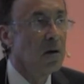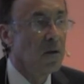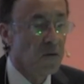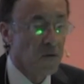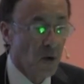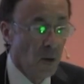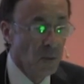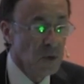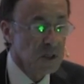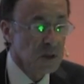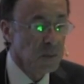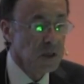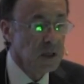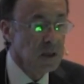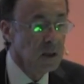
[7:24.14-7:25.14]
from the
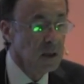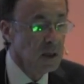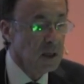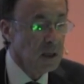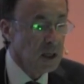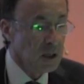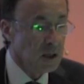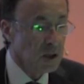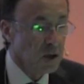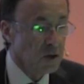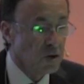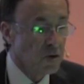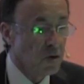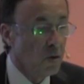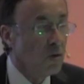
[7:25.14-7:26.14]
spleen is
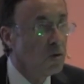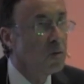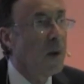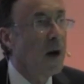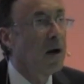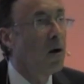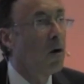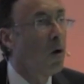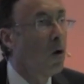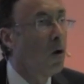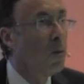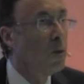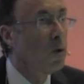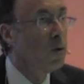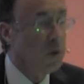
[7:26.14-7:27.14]
controlled by our
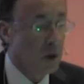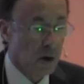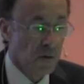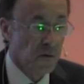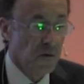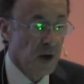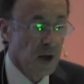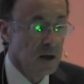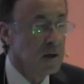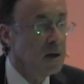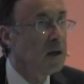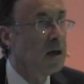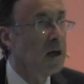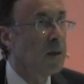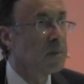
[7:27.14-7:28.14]
hormone, our friend
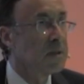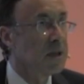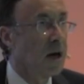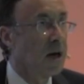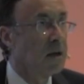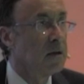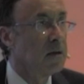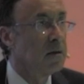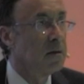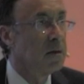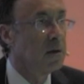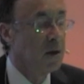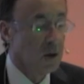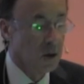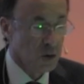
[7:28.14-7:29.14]
hepcidin.
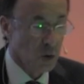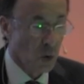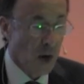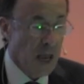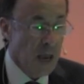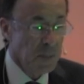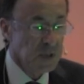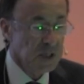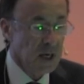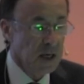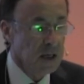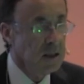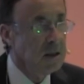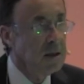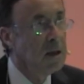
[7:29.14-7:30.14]
So
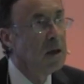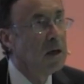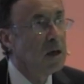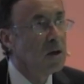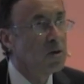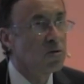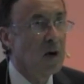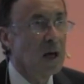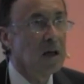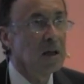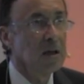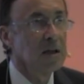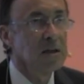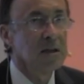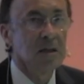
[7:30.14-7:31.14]
hepcidin is
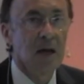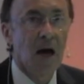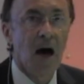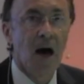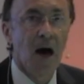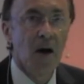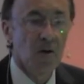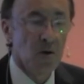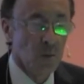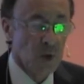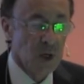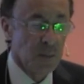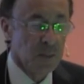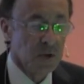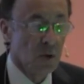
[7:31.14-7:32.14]
regulating the iron we
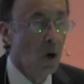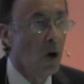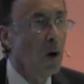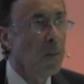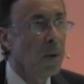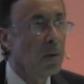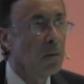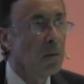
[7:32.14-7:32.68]
absorb